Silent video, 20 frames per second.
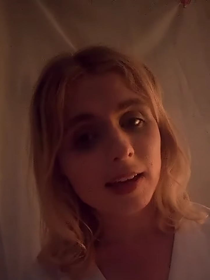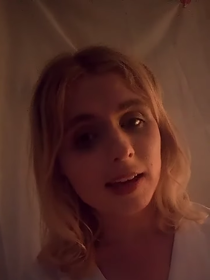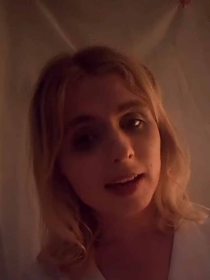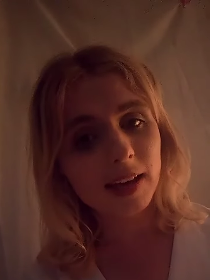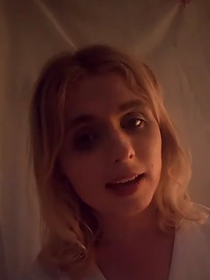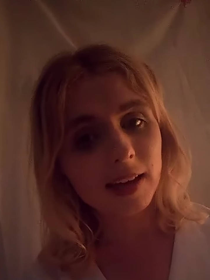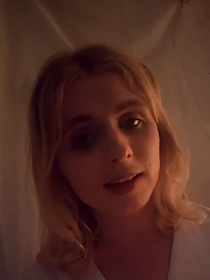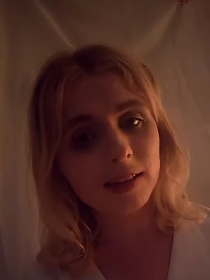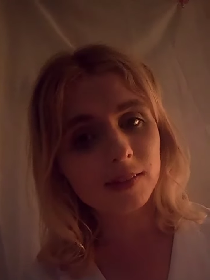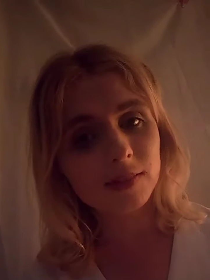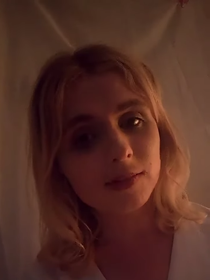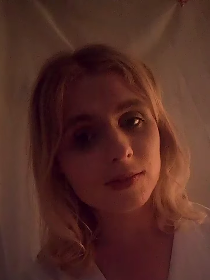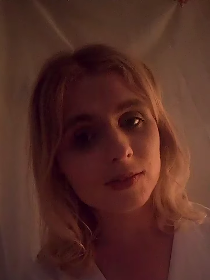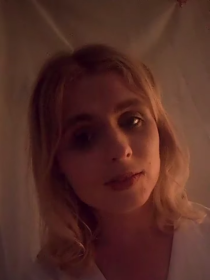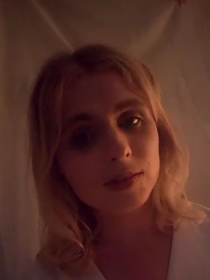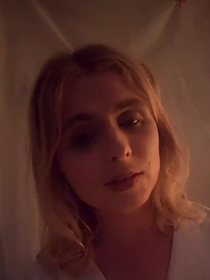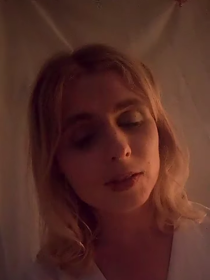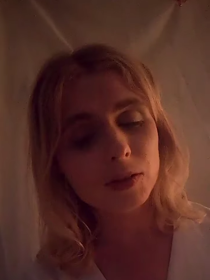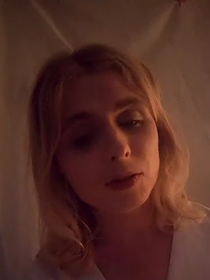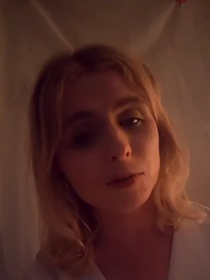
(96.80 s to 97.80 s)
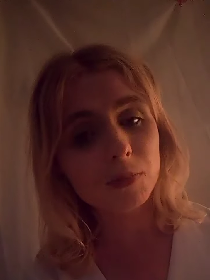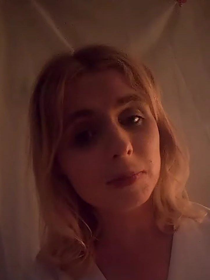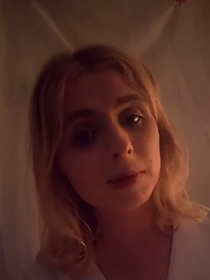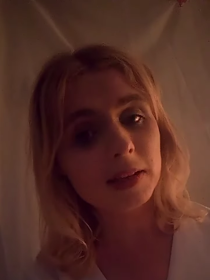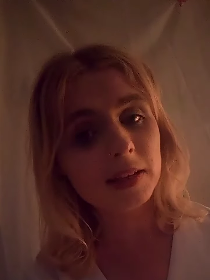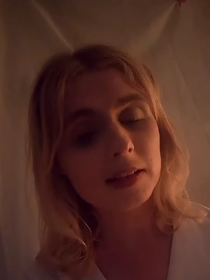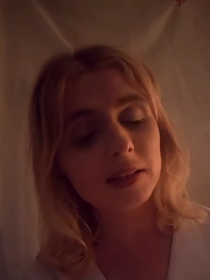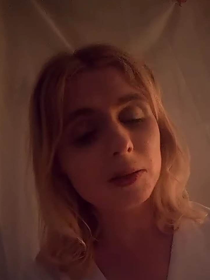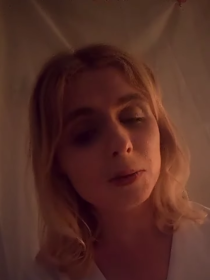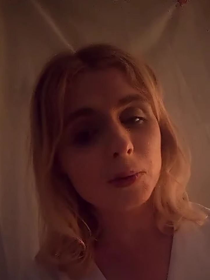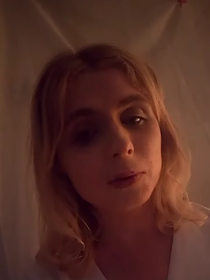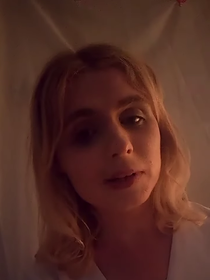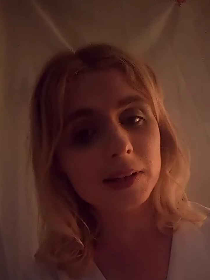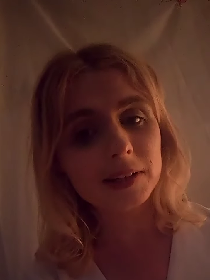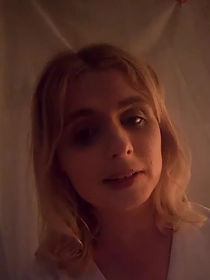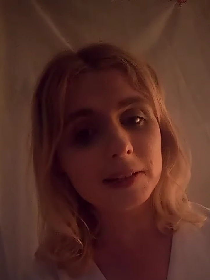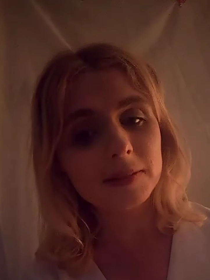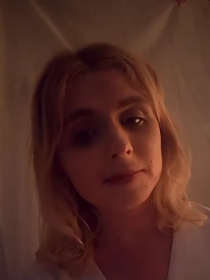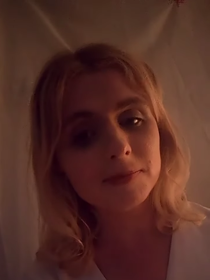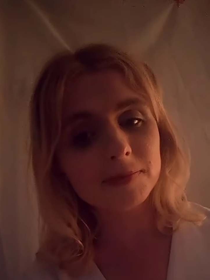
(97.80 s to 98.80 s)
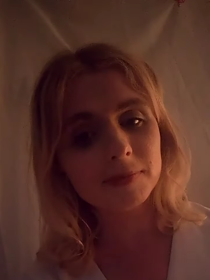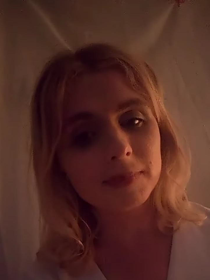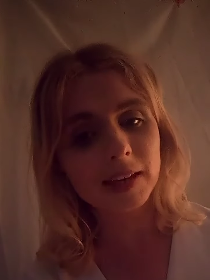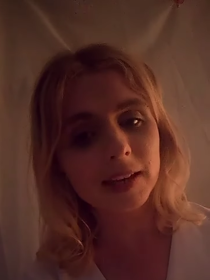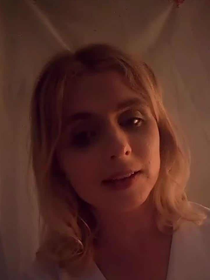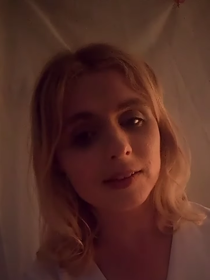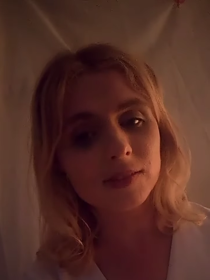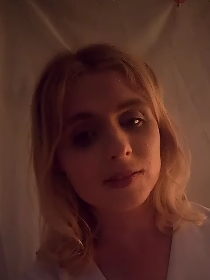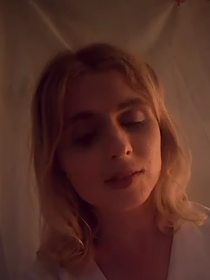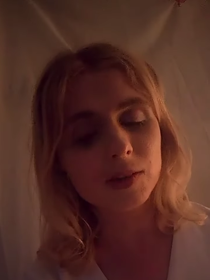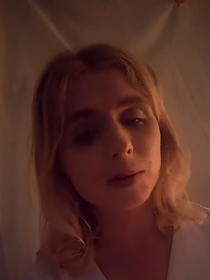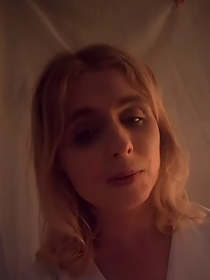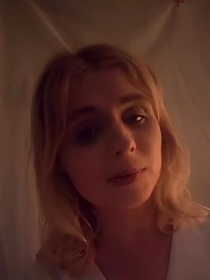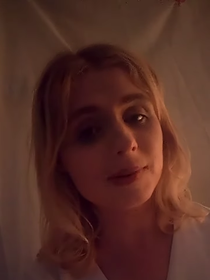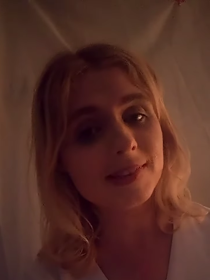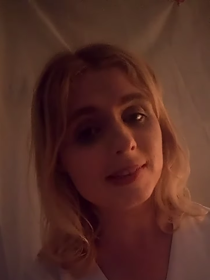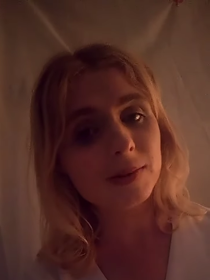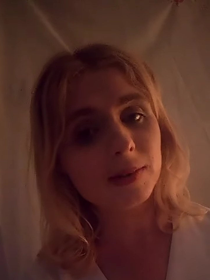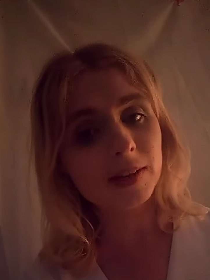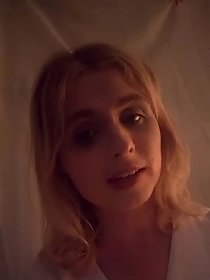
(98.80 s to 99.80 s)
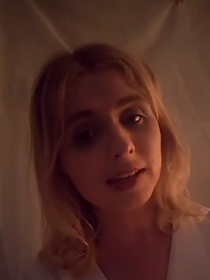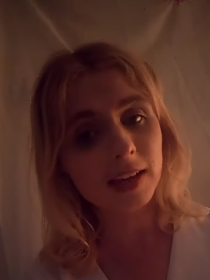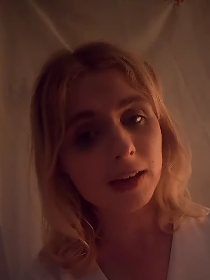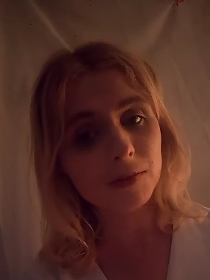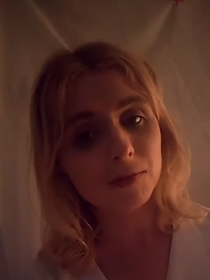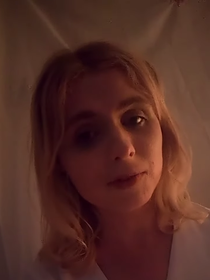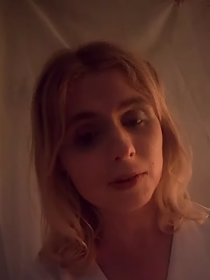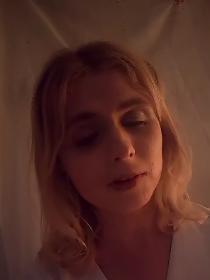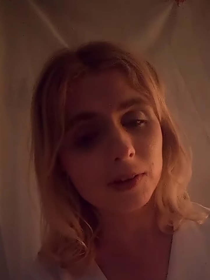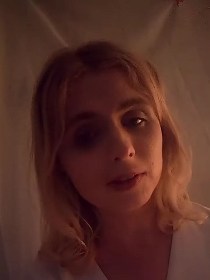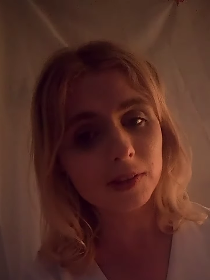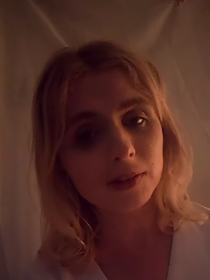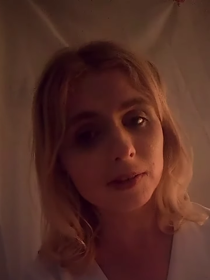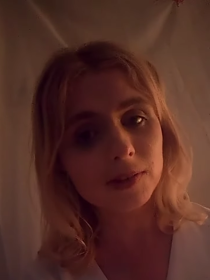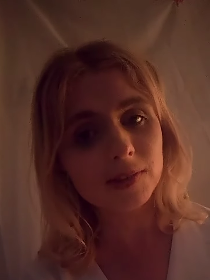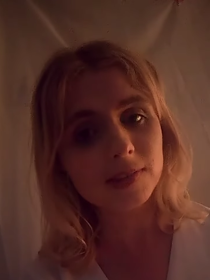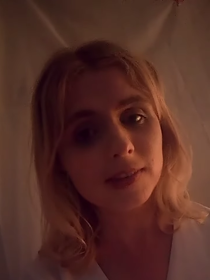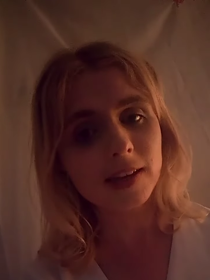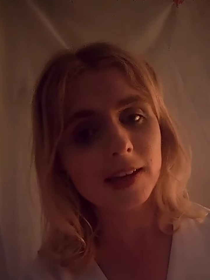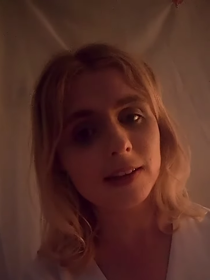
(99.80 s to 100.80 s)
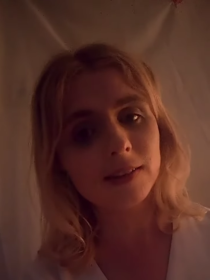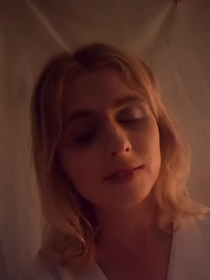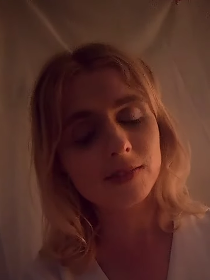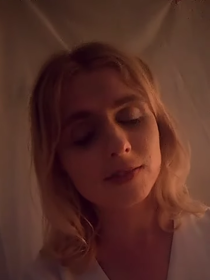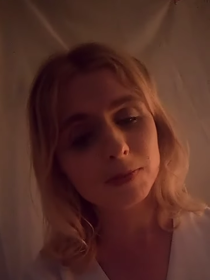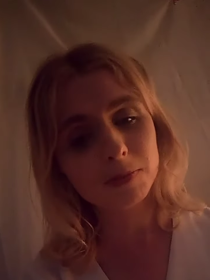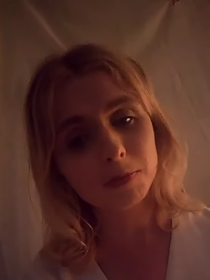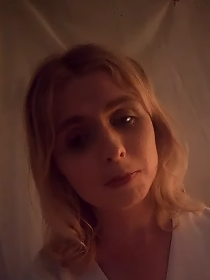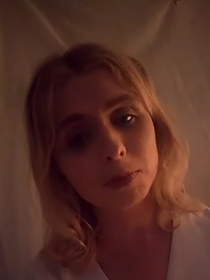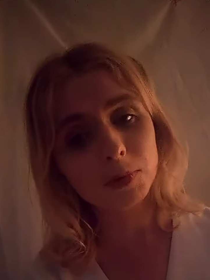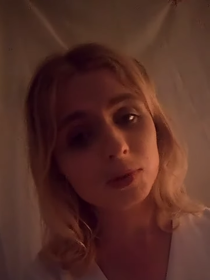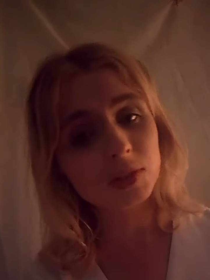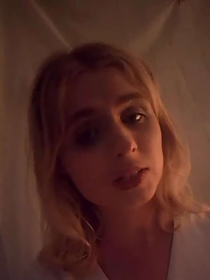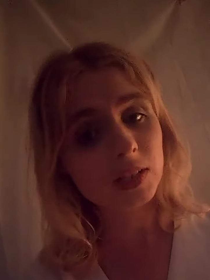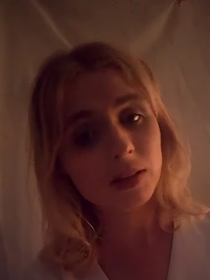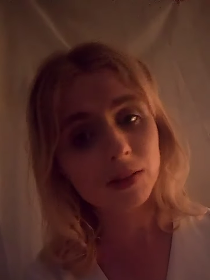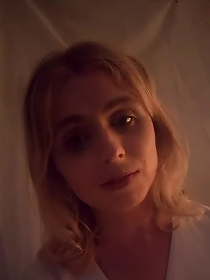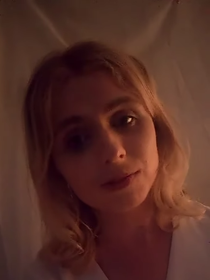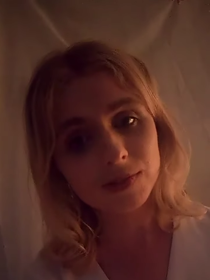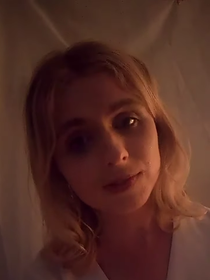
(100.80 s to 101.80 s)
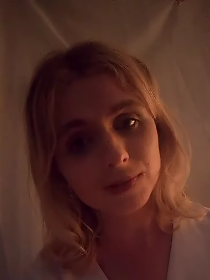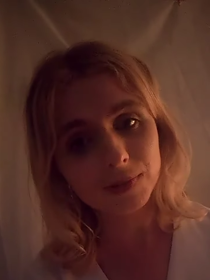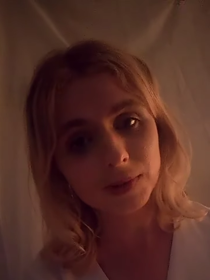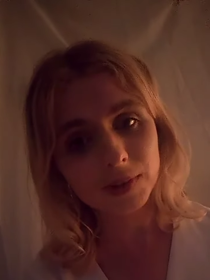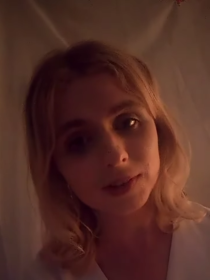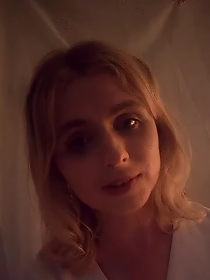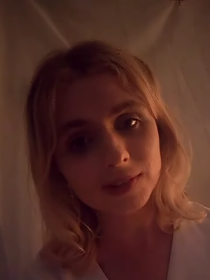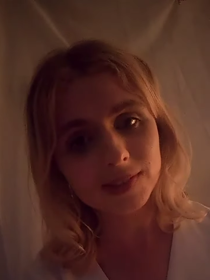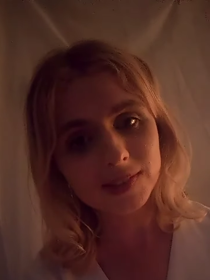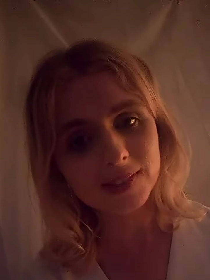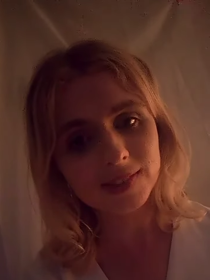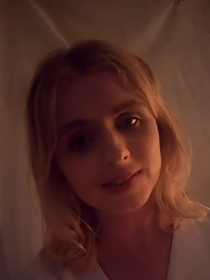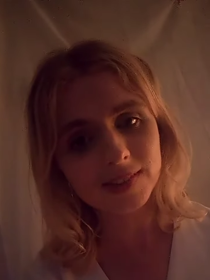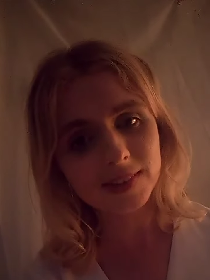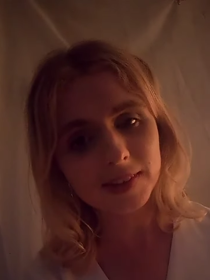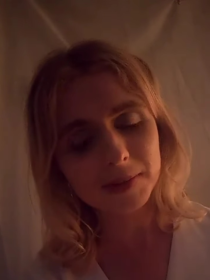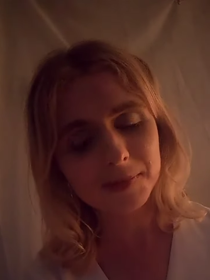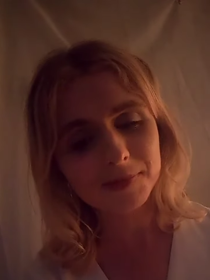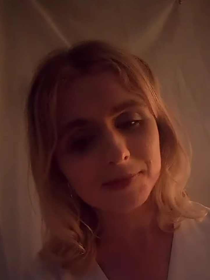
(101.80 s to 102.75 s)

and, being loyal and always looking out for others and putting others first.